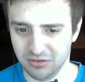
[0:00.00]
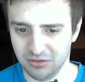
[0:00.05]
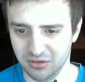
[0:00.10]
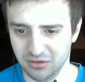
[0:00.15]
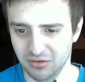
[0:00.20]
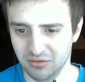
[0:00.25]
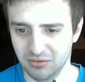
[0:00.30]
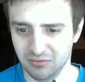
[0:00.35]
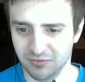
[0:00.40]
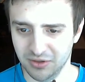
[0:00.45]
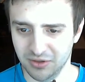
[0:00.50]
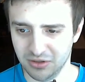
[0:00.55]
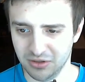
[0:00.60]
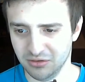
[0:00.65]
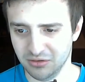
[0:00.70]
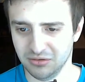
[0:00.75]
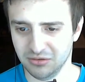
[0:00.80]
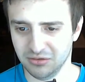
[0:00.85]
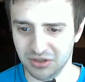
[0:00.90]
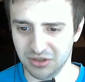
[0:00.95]
So
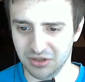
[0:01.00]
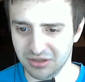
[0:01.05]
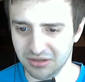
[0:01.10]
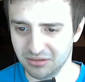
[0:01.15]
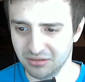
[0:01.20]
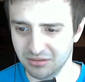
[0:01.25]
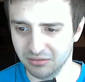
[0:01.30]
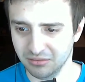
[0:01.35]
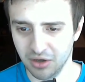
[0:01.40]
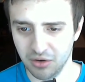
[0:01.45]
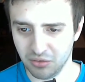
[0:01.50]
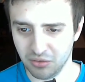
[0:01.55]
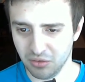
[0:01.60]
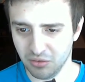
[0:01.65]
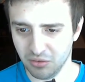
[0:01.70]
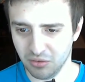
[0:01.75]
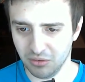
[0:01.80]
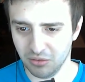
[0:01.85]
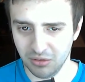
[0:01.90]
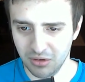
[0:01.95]
fixtures are just
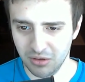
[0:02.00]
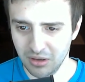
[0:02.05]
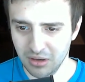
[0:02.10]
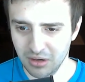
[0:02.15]
local.